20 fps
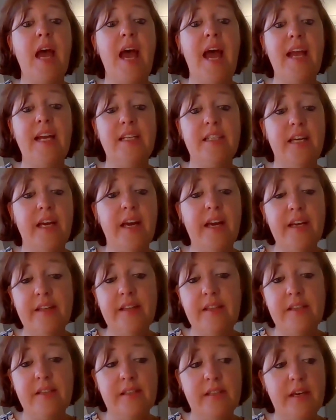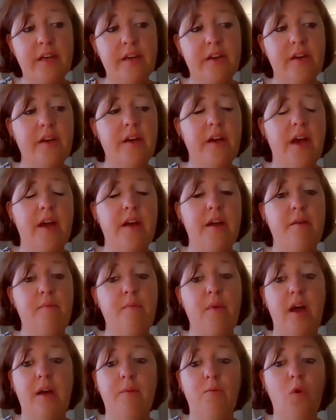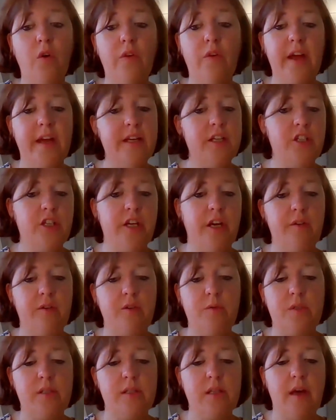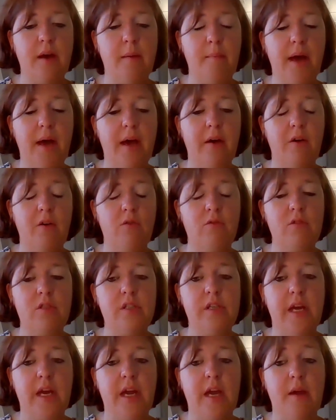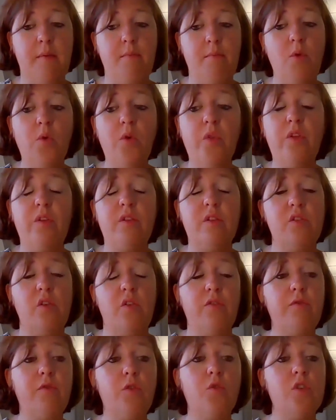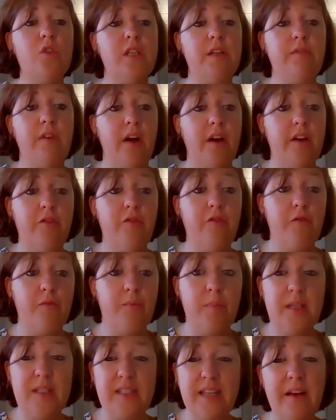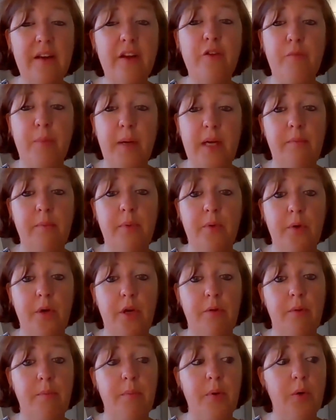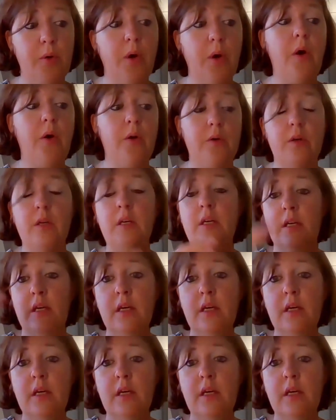ADA this year, and what they showed was that about more than sort of 45% of people who were put on,